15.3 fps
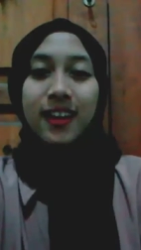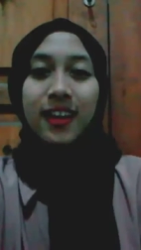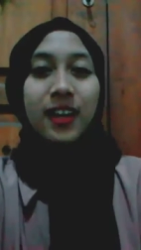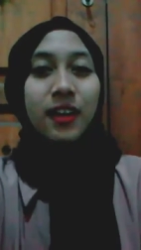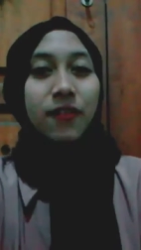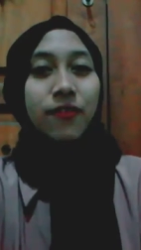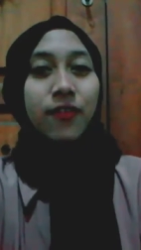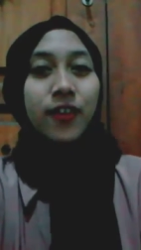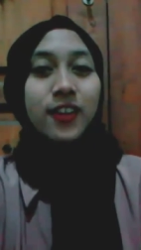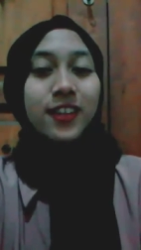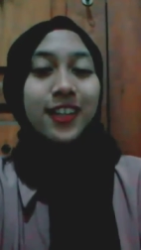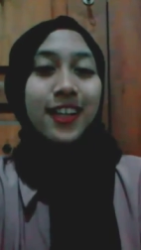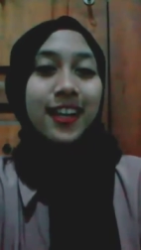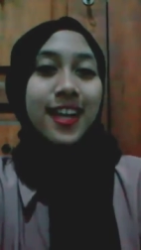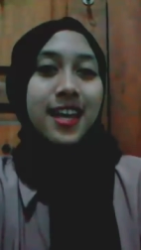And for
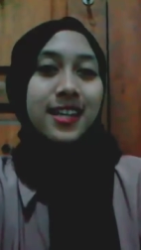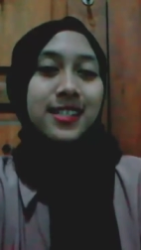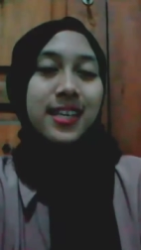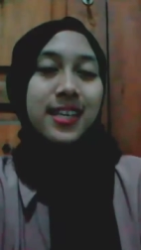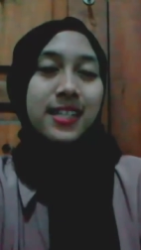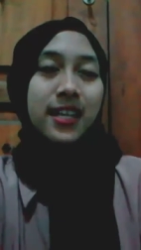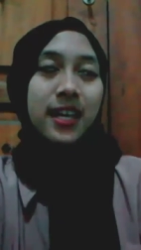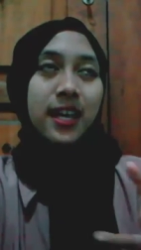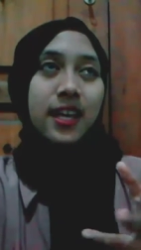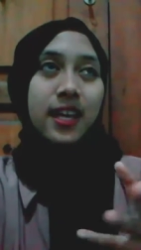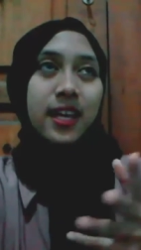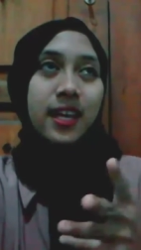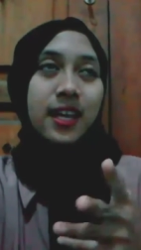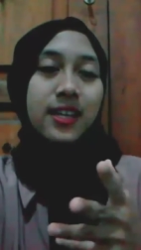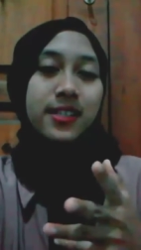the next
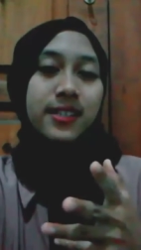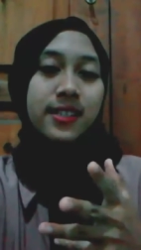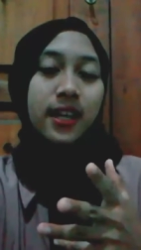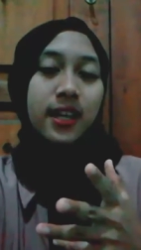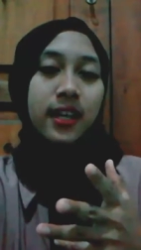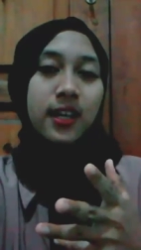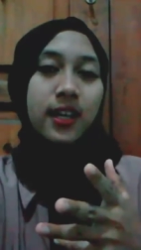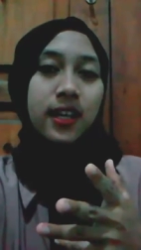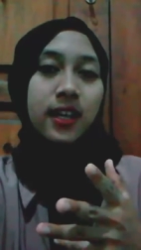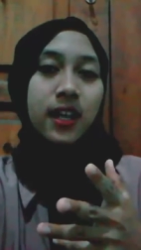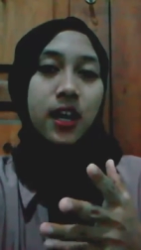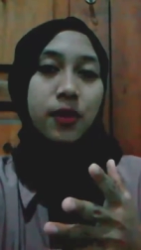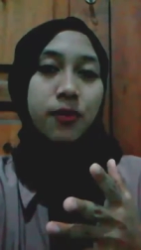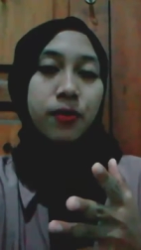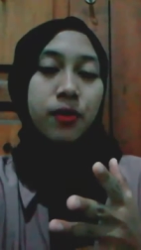is
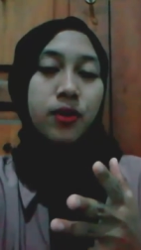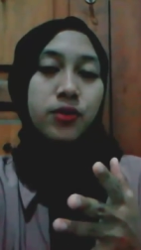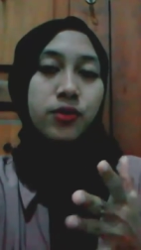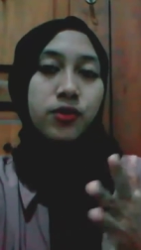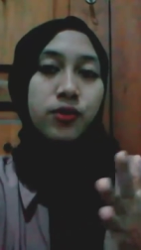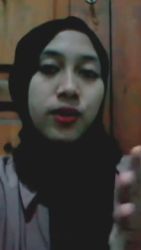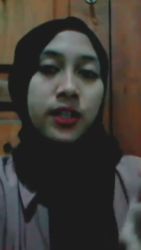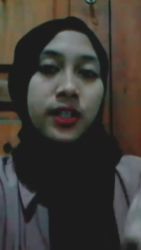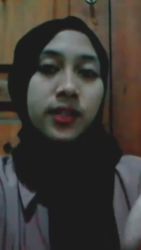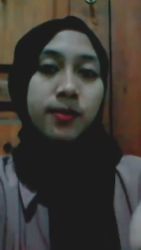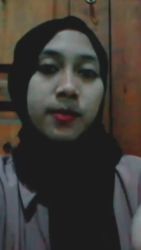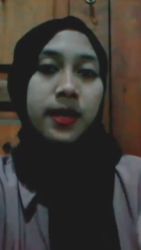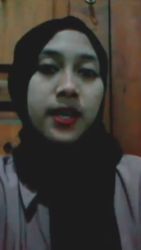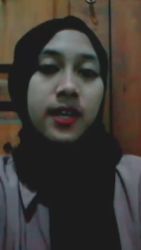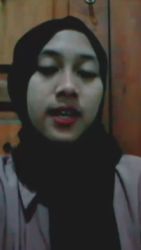I want to
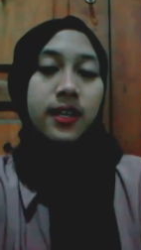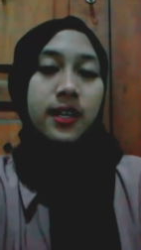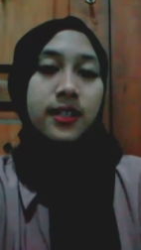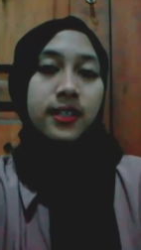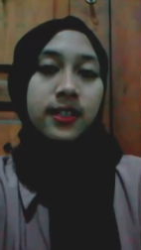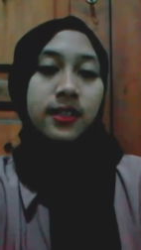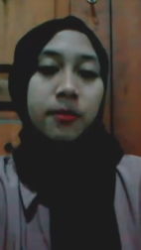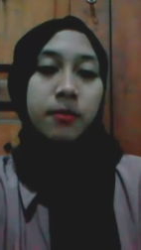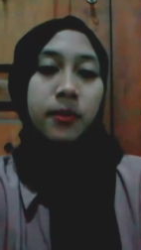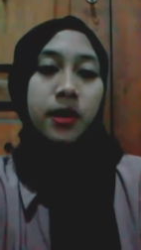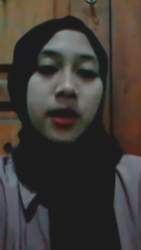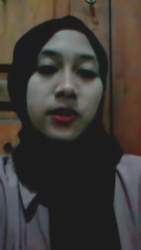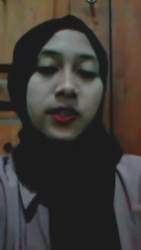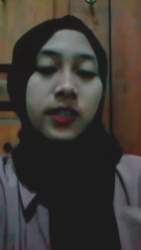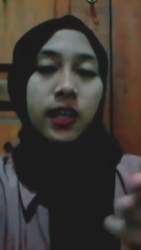explain that it's
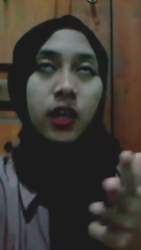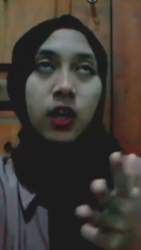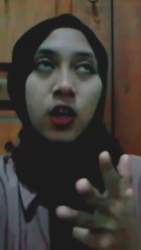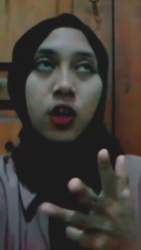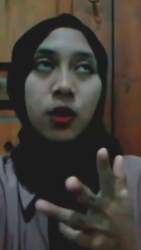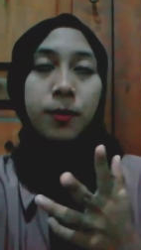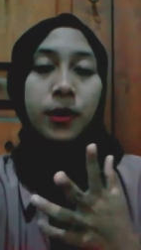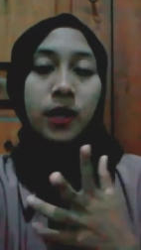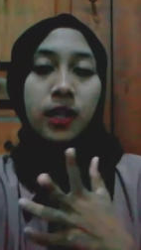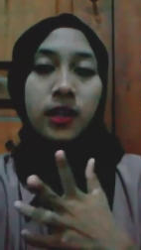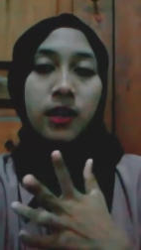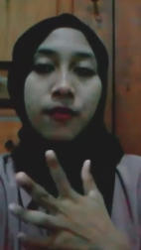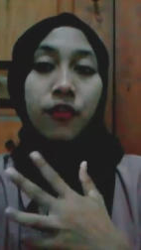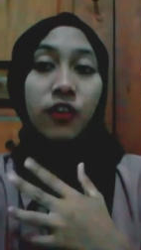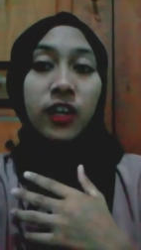about
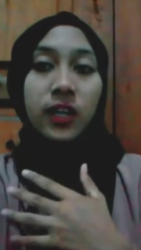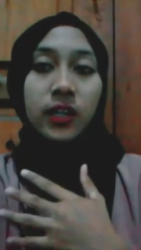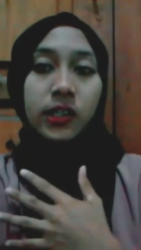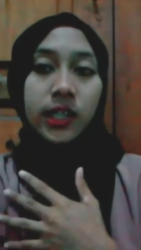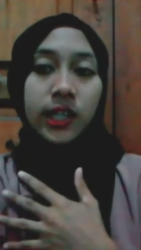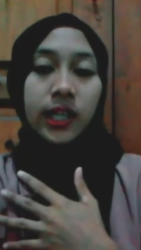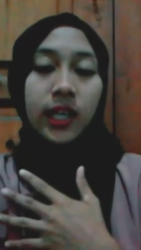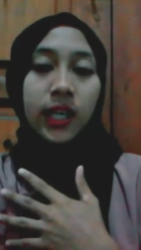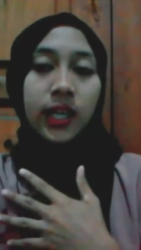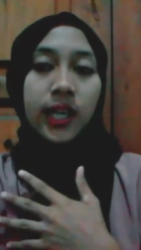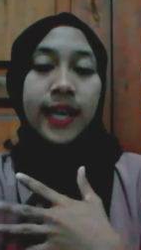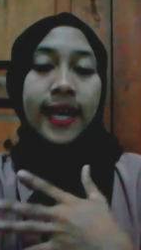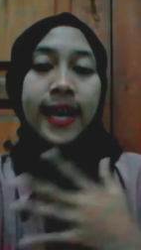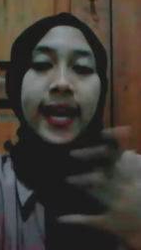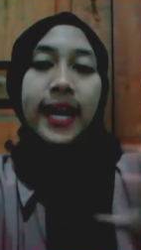cooperative learning.
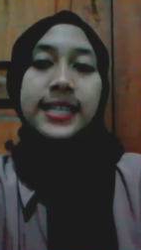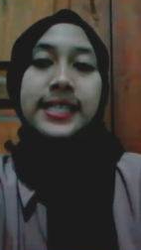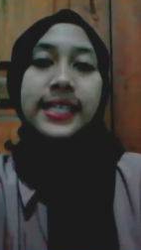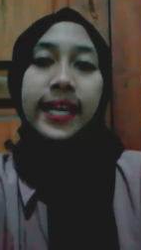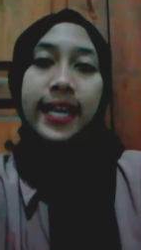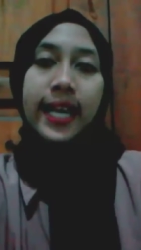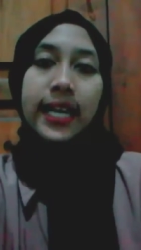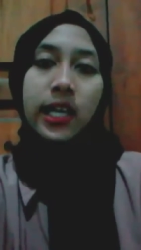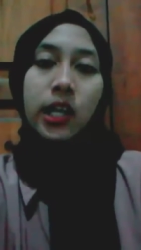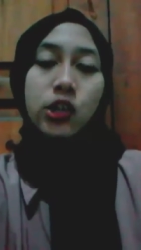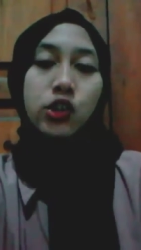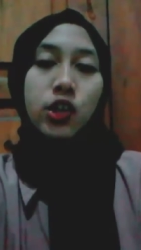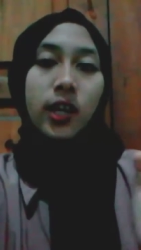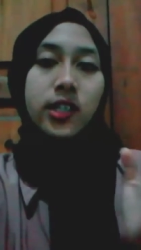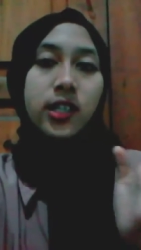As in
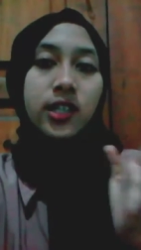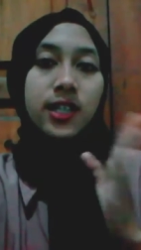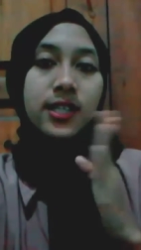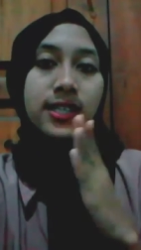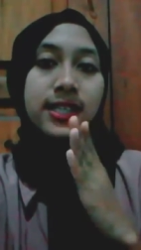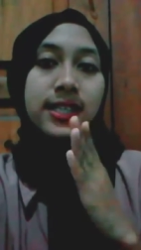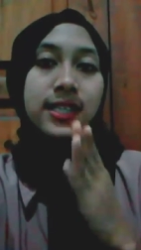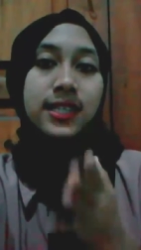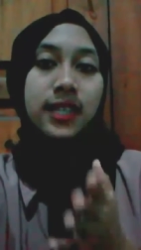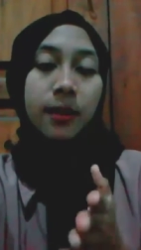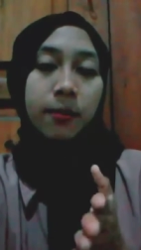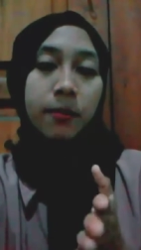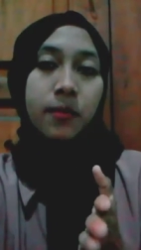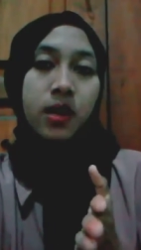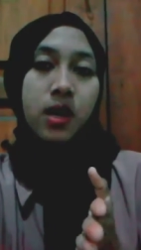instructional system,